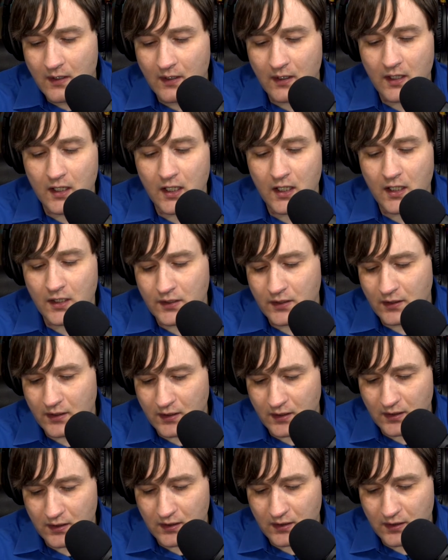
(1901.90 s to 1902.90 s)

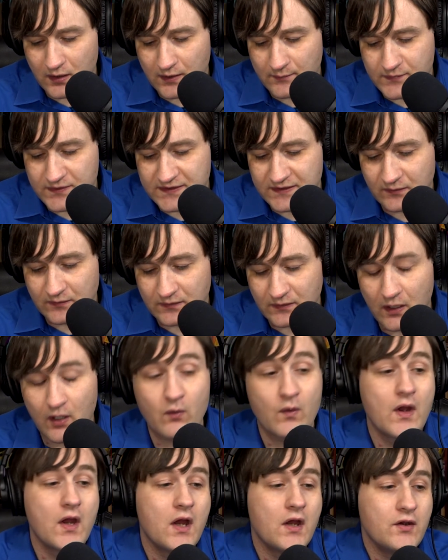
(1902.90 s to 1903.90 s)
Let me see where.
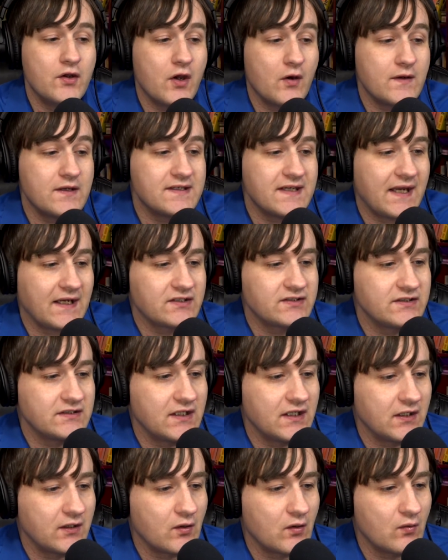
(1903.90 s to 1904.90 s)
Oh, no, he's actually
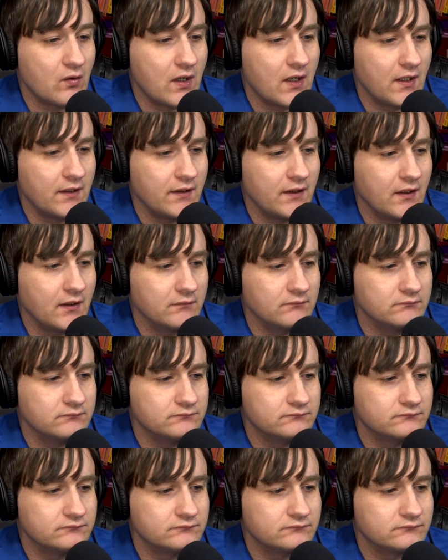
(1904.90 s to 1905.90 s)
going to go on.
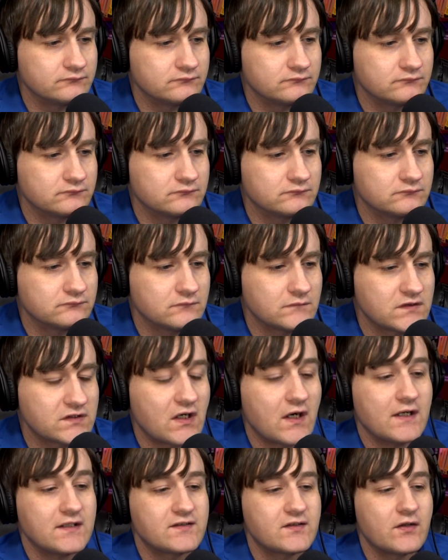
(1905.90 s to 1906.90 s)

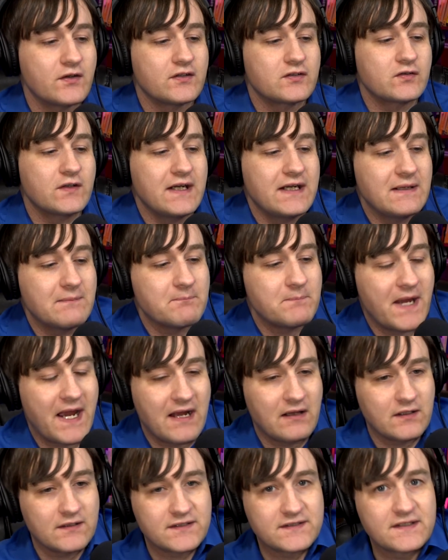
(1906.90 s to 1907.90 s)
Sorry. So the trade
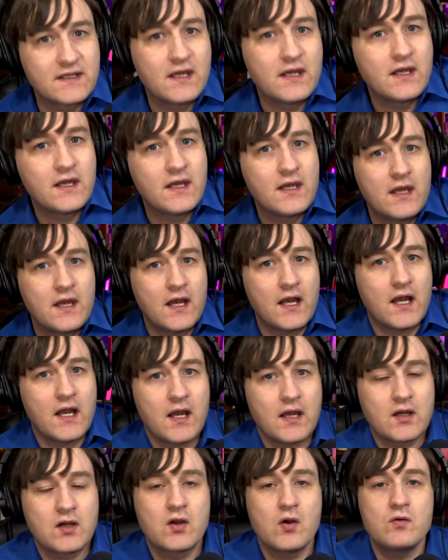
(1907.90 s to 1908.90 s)
imbalance
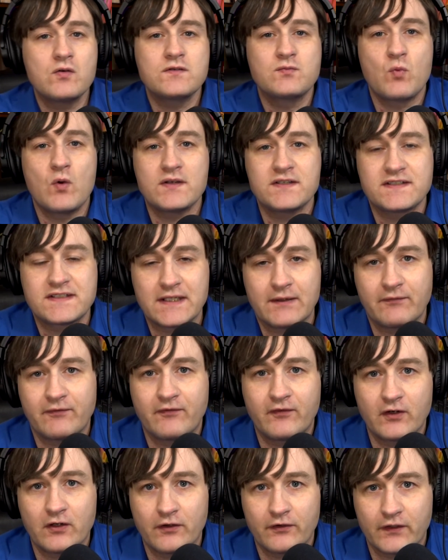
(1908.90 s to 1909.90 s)
goes one step
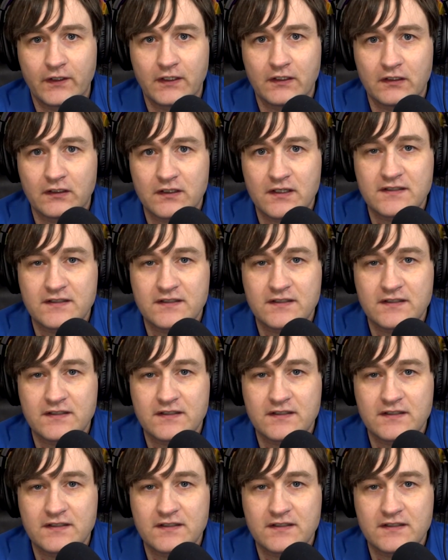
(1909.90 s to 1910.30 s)
further here.